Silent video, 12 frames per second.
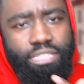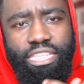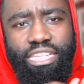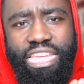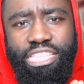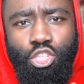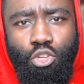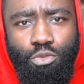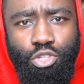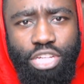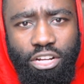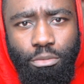Deletes her
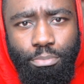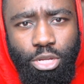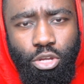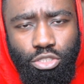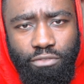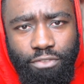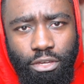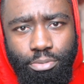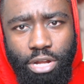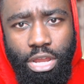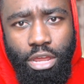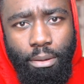YouTube channel because of the
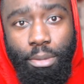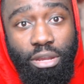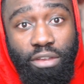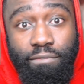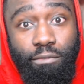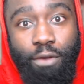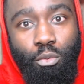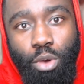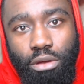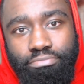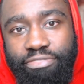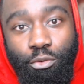pre- for,
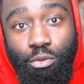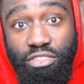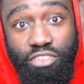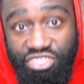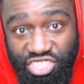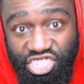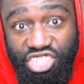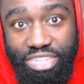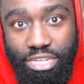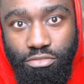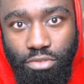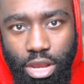what for the reason that she
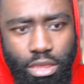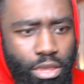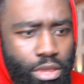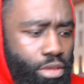said, right?